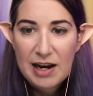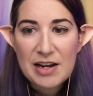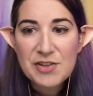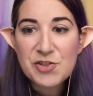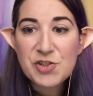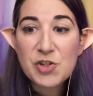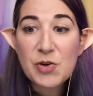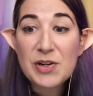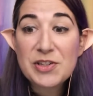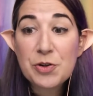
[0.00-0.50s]
And
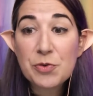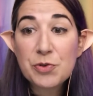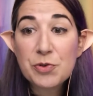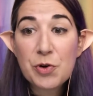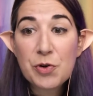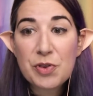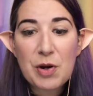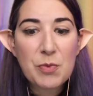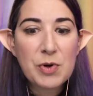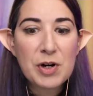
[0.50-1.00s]
so I don't know
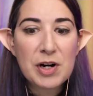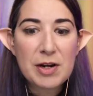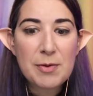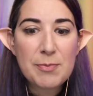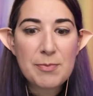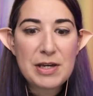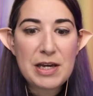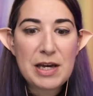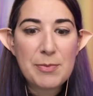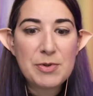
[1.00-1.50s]
that we're going to
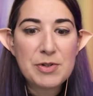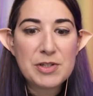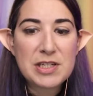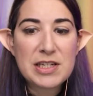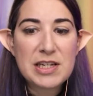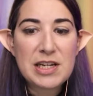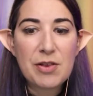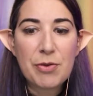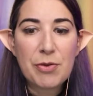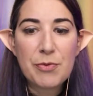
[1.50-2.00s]
be able to
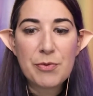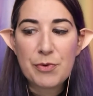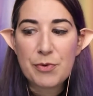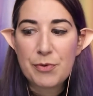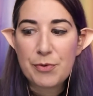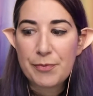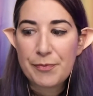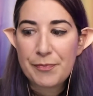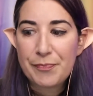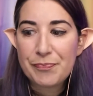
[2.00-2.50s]
get
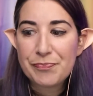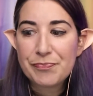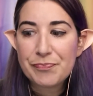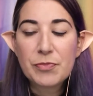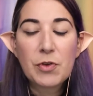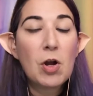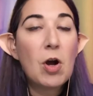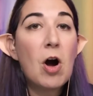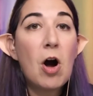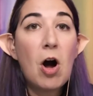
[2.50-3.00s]
through
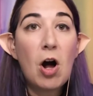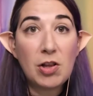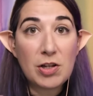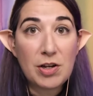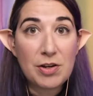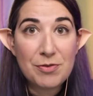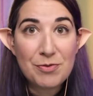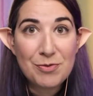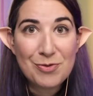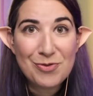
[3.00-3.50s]
all
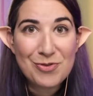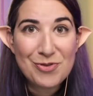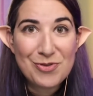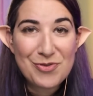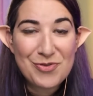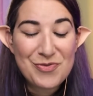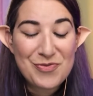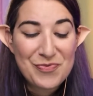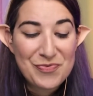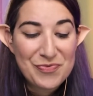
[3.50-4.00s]
of
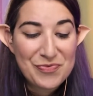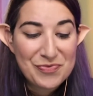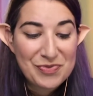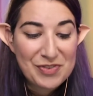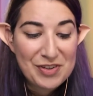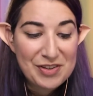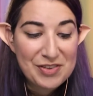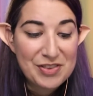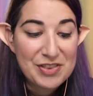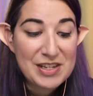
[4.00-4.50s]

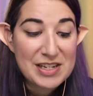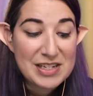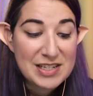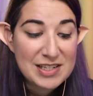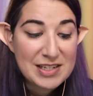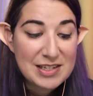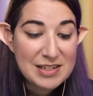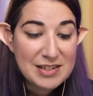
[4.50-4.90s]
this